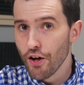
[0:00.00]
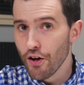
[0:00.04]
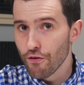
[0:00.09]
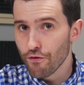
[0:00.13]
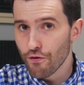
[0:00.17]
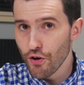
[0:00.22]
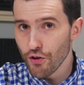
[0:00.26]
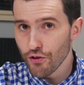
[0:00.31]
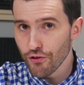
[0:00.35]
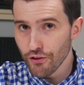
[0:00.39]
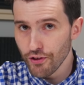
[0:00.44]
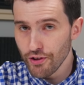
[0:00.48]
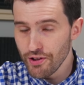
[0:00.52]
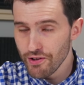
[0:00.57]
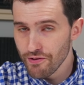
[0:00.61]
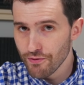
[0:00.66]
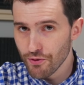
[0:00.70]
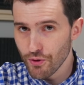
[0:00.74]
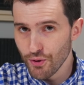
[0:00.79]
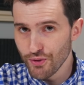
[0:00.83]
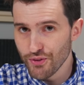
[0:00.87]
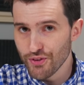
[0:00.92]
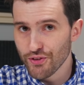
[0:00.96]
Firstly,
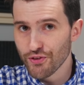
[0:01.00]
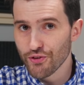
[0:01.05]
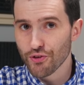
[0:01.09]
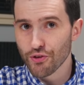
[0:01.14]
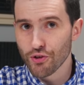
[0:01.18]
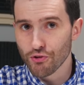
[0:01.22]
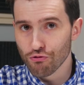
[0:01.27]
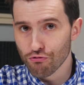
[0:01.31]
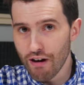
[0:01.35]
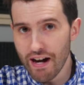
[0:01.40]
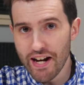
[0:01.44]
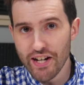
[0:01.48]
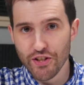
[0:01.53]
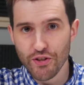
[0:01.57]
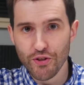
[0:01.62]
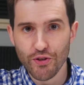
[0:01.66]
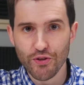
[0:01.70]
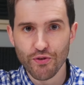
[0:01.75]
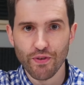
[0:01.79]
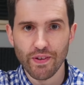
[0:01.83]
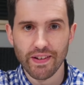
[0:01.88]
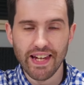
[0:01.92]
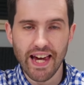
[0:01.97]
of course, it's great
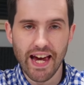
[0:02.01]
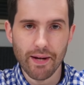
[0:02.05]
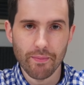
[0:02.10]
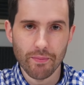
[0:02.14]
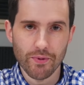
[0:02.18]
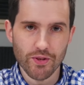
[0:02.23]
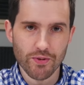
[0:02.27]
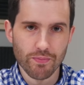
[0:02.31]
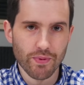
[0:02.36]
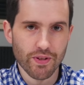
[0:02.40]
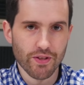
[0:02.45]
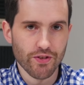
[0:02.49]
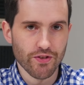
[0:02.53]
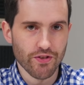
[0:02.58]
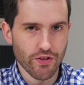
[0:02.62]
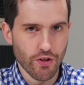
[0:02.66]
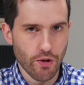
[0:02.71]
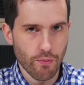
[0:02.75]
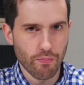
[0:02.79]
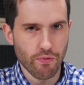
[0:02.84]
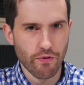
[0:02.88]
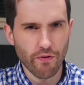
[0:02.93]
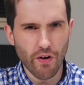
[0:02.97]
news for gamers because,
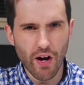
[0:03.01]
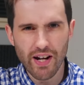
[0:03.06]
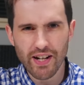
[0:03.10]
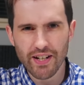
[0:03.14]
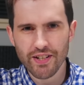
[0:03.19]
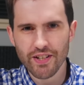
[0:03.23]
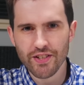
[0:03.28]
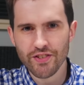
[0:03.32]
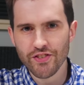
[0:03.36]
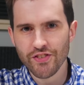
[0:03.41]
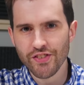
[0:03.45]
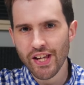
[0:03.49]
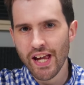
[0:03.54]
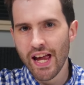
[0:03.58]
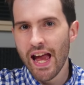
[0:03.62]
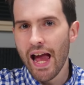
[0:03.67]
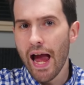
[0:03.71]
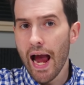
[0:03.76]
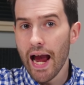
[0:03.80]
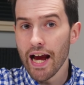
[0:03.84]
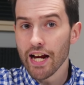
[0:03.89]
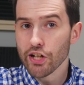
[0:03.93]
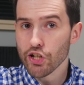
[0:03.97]
you know, provided it's
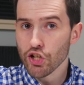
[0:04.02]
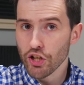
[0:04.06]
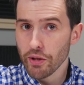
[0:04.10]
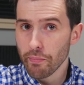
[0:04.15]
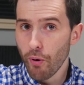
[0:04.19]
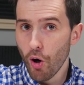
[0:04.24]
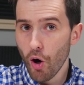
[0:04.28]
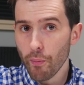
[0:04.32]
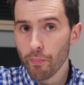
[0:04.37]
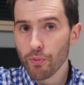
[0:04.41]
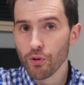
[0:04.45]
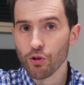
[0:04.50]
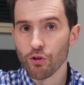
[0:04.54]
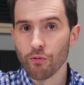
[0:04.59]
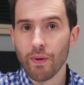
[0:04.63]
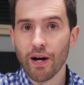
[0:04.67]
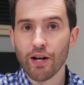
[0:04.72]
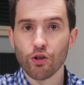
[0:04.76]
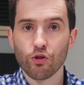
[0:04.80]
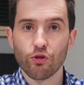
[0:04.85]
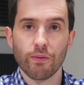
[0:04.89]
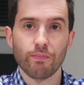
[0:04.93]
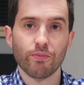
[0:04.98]
actually popular
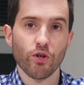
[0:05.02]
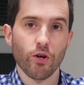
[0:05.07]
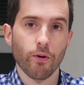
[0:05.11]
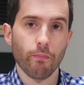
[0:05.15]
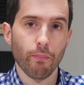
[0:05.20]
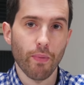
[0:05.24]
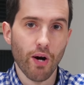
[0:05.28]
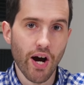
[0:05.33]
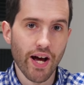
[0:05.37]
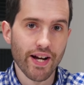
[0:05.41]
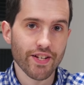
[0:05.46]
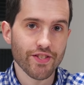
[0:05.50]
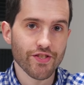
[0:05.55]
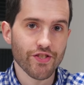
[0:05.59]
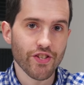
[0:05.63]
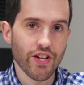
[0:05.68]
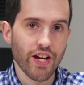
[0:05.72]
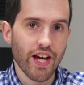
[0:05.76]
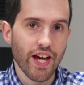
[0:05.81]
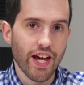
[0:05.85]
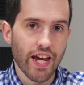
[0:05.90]
among crypto miners,